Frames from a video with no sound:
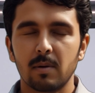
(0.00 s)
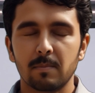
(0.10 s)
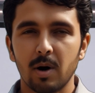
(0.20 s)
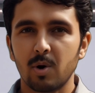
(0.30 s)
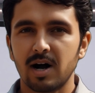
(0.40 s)

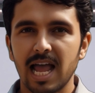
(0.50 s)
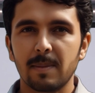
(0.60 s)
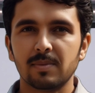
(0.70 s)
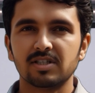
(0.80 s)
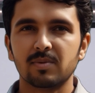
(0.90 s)
But what
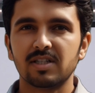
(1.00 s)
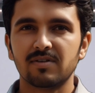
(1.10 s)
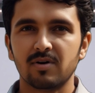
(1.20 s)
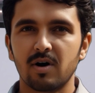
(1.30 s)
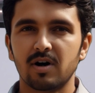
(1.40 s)
happens when the
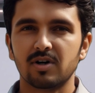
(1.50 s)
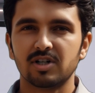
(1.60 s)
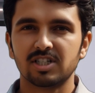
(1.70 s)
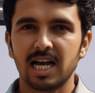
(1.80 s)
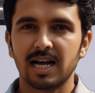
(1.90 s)
floor you're
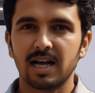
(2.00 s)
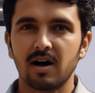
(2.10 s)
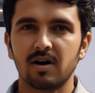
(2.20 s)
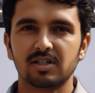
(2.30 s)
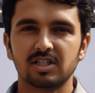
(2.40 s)
standing
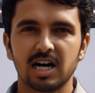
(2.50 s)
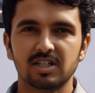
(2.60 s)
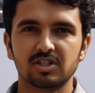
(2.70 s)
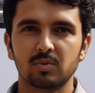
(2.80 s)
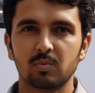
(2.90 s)
on
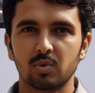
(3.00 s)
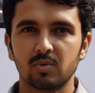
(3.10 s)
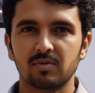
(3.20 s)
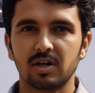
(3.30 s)
starts to move